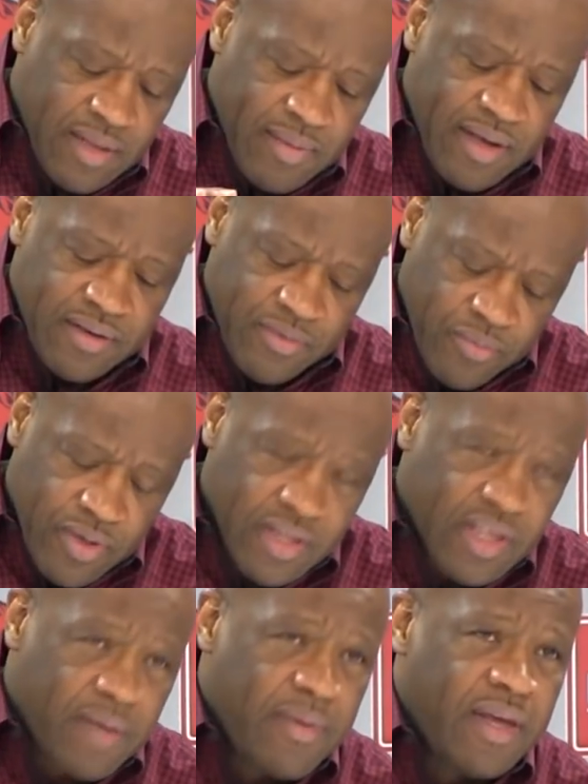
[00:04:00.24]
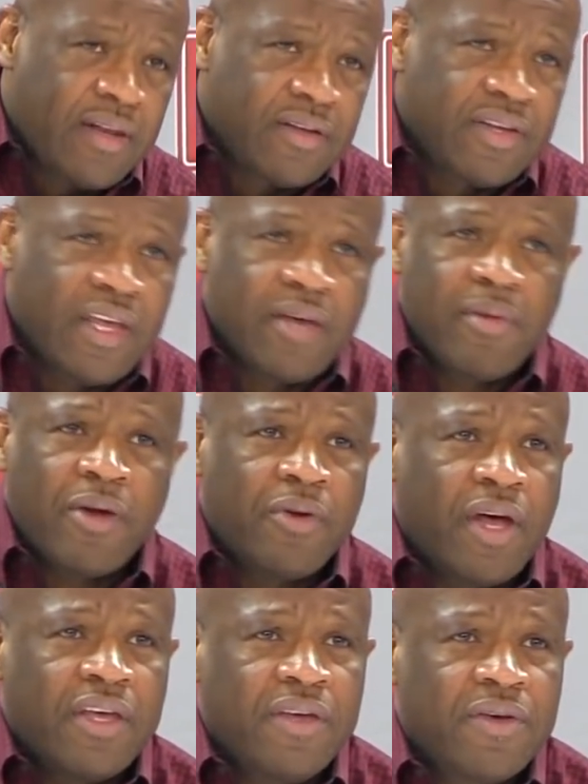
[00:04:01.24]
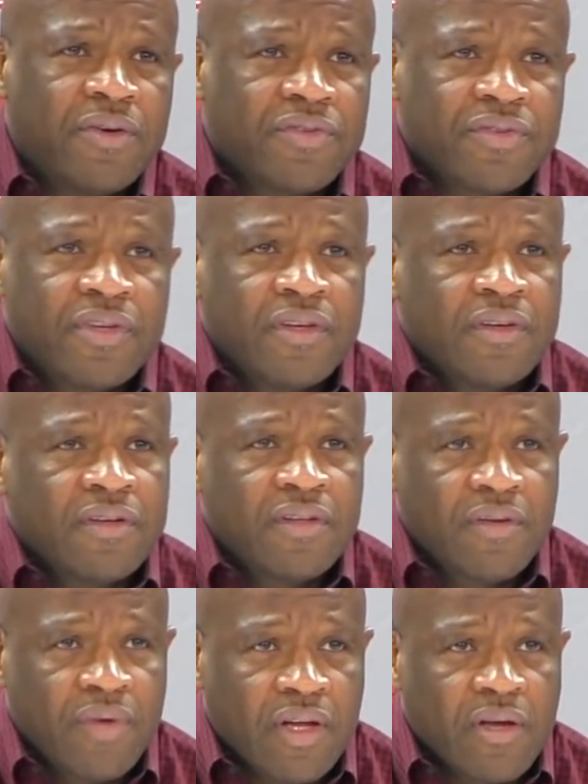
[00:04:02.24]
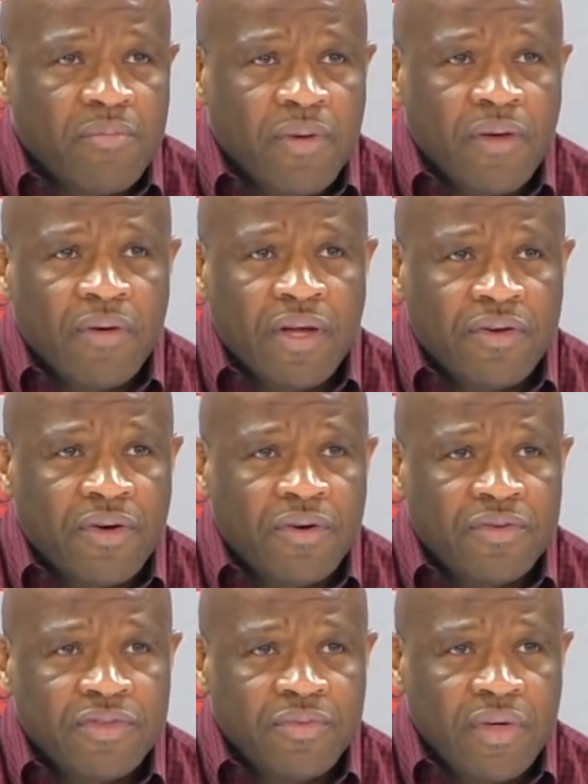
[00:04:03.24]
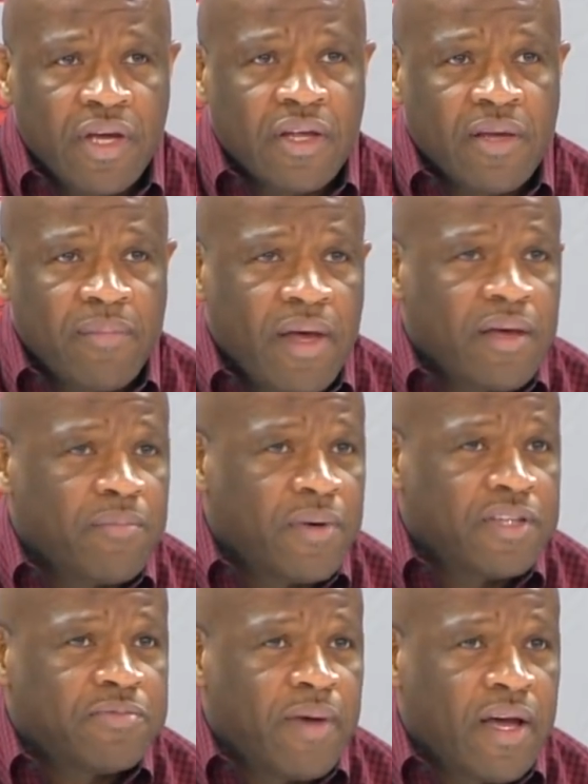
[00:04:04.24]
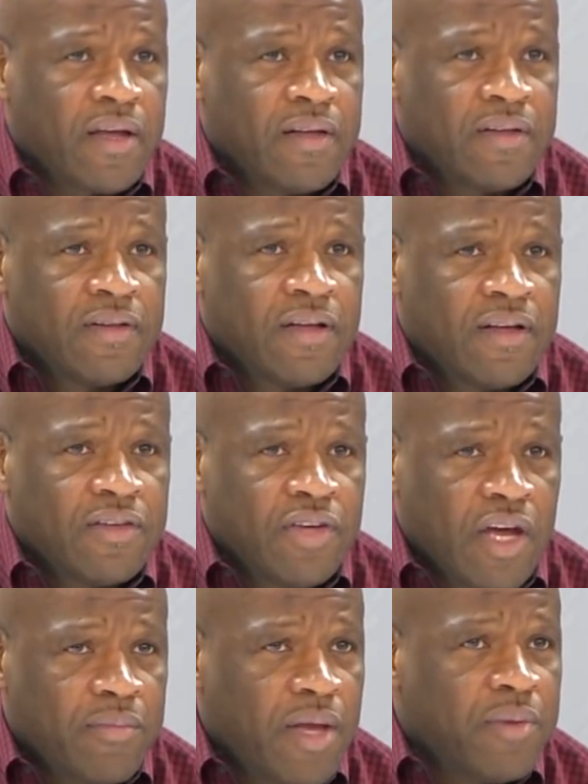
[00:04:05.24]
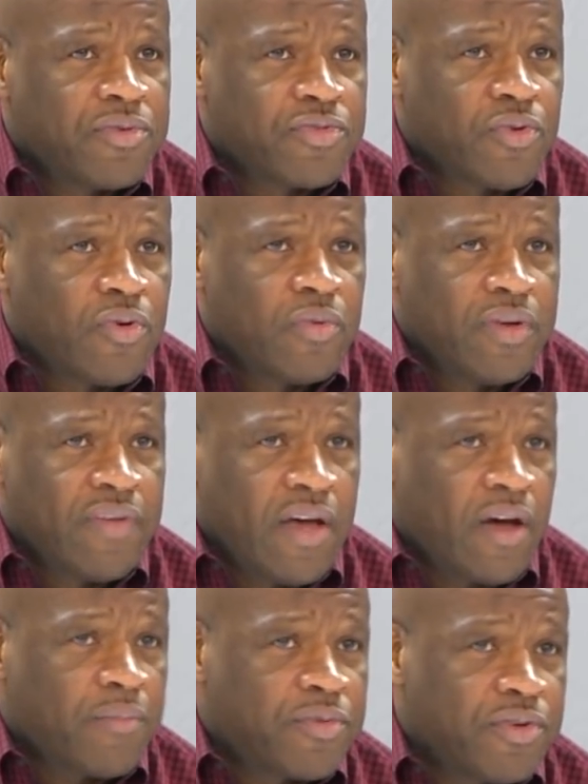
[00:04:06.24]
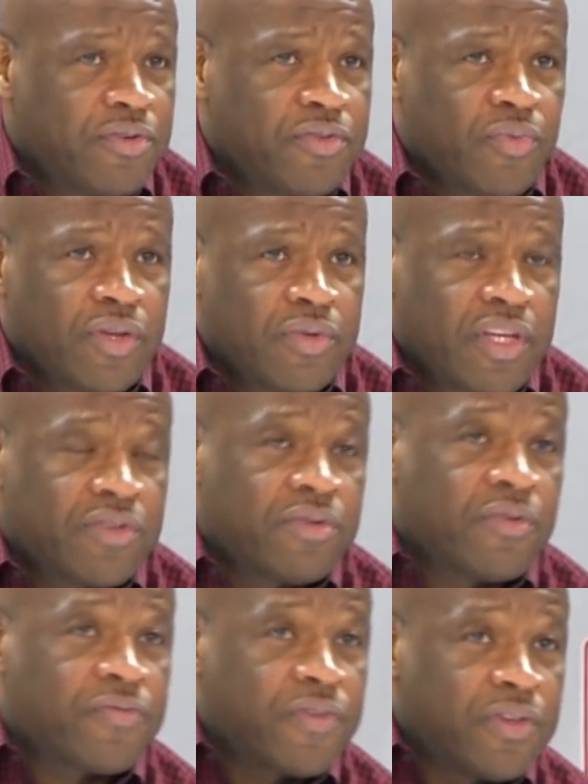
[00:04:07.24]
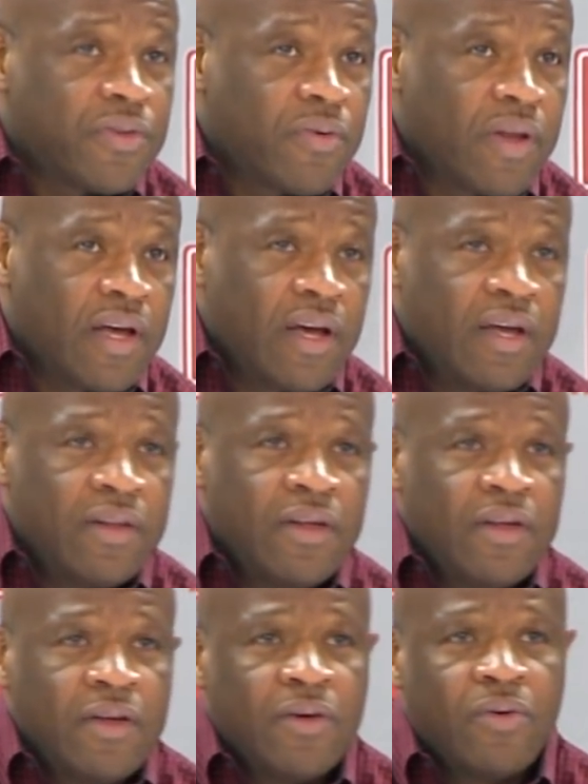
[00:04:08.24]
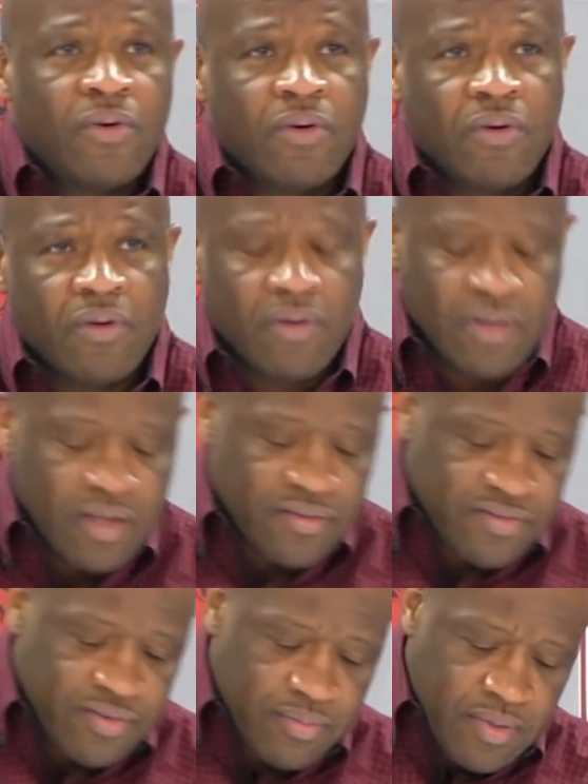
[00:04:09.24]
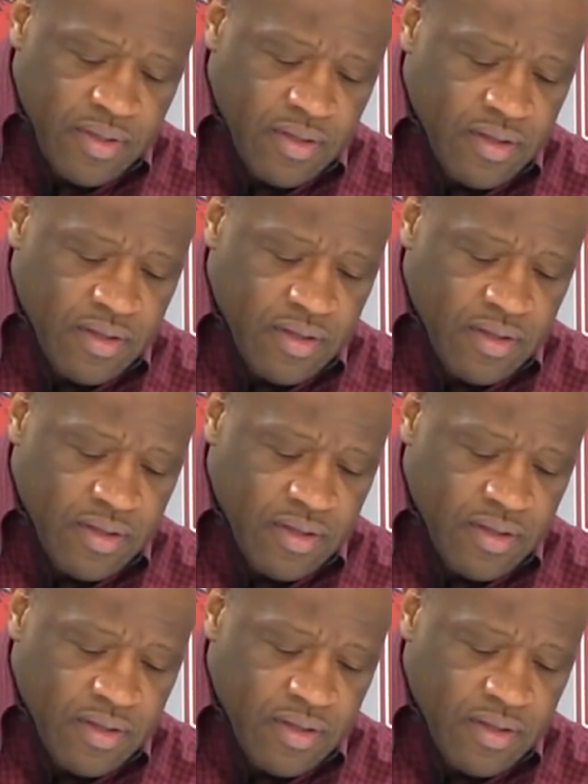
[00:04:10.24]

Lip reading: come out and really come at it. Can't come out on our heels. I think we got to come play on our toes, and we got to come back and punch back. You got to be able to score. We've had opportunities, whether we get to the free throw line or get some